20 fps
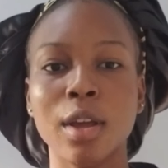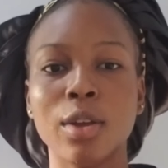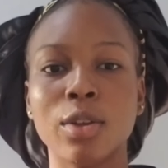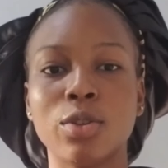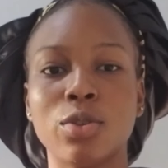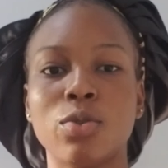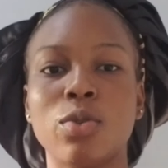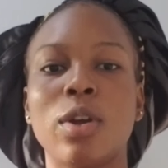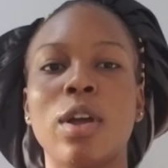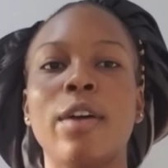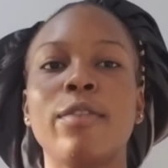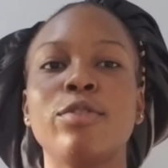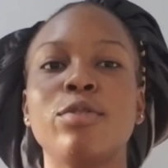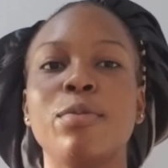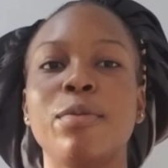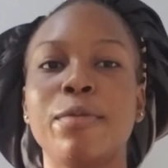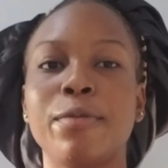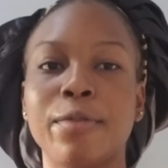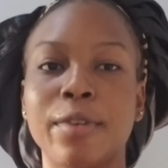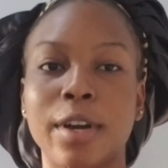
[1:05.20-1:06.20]
So I have to
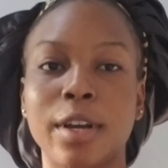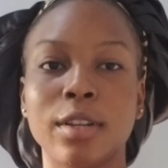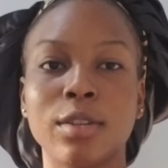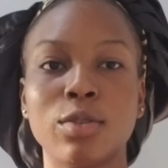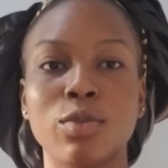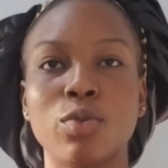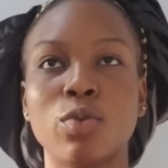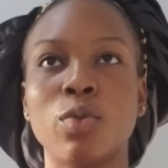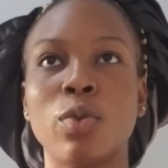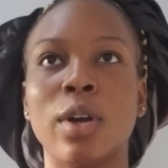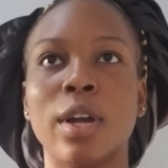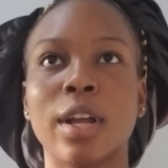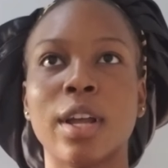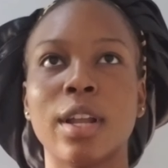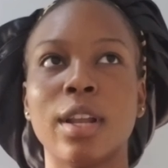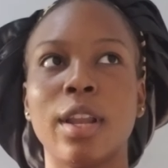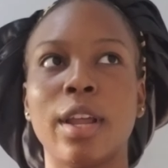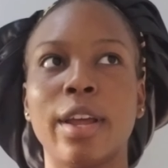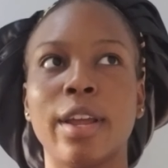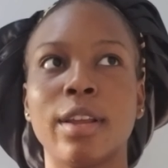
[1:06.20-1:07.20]
be fast so I
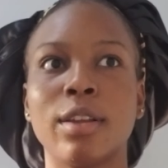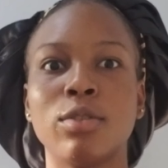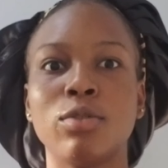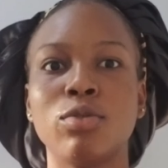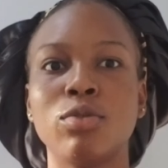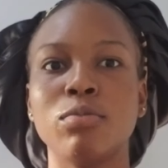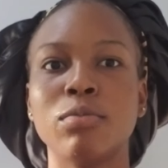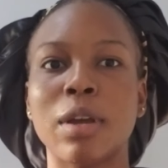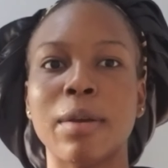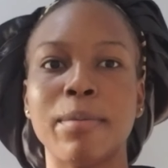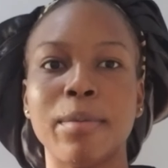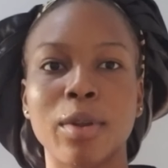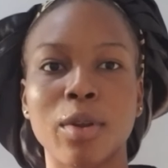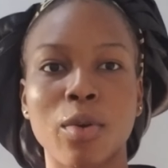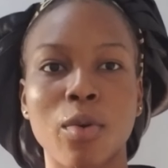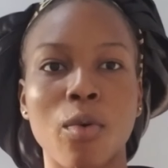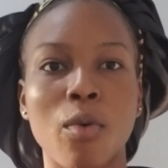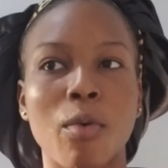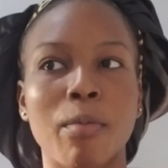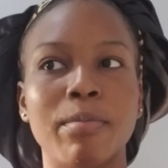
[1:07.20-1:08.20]
can like do my
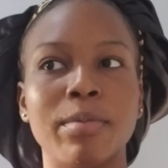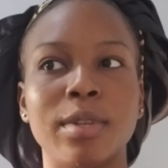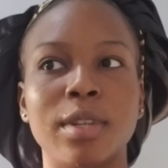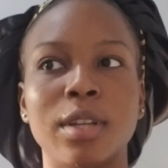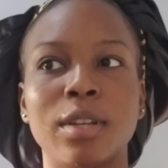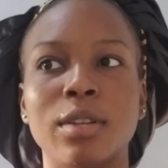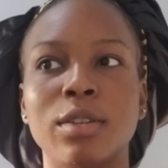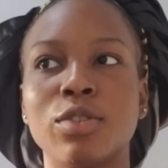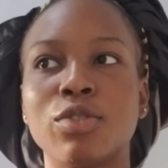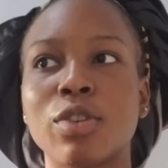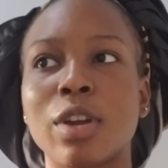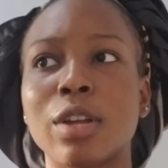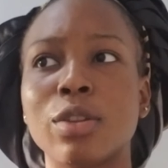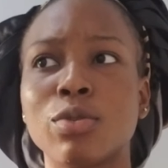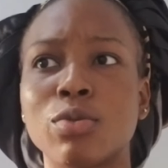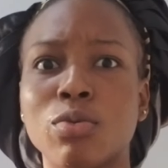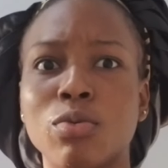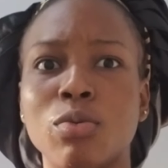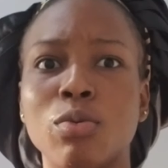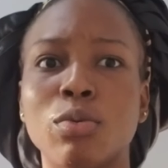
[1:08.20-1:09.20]
makeup, then try
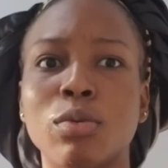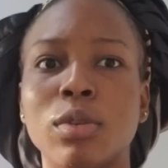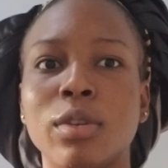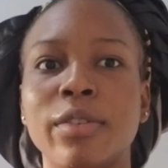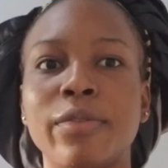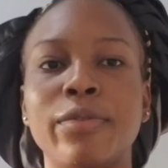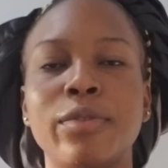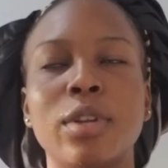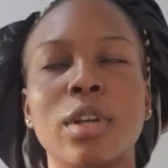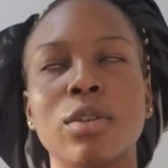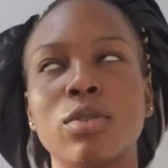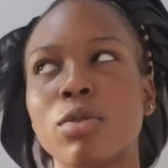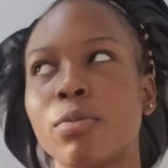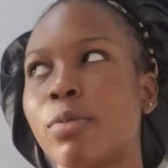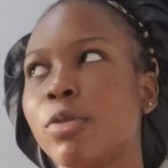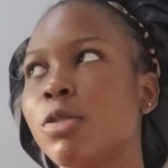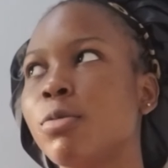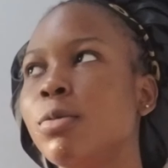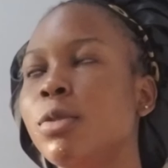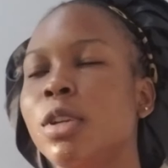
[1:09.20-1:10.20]
to cook. If that's not
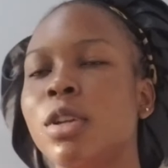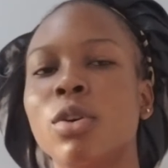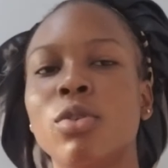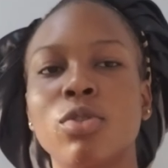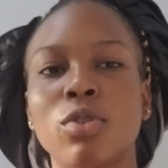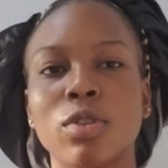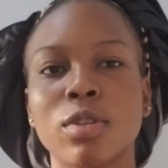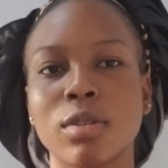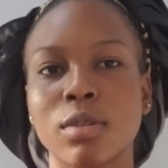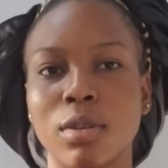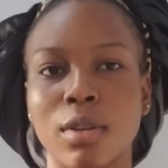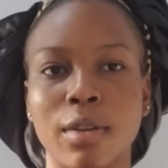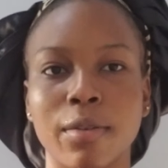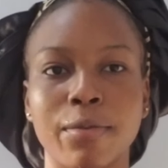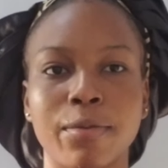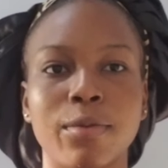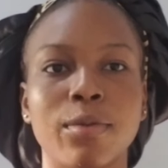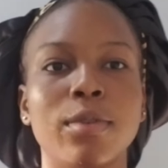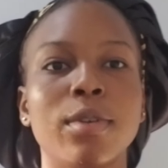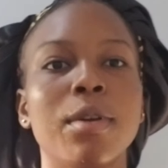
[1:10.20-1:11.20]
possible, I'll just pay
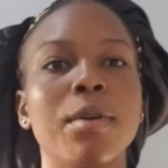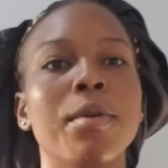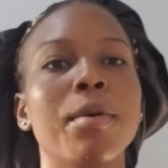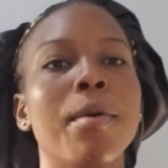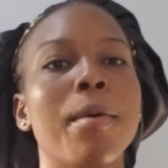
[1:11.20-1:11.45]
food.